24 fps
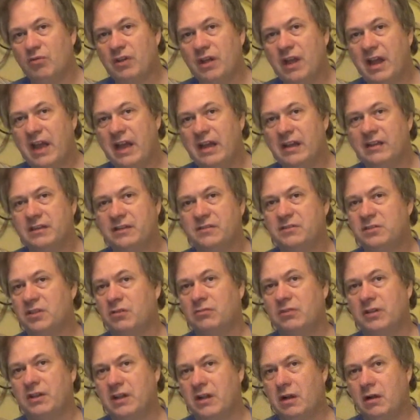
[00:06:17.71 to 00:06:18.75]
it
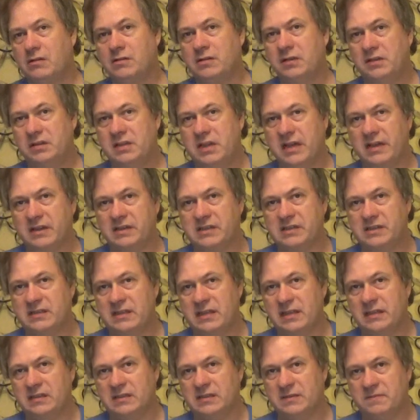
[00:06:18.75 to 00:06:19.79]
totally contradicts
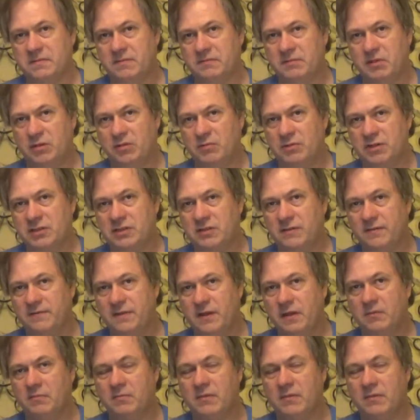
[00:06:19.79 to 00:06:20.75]
things from the original film,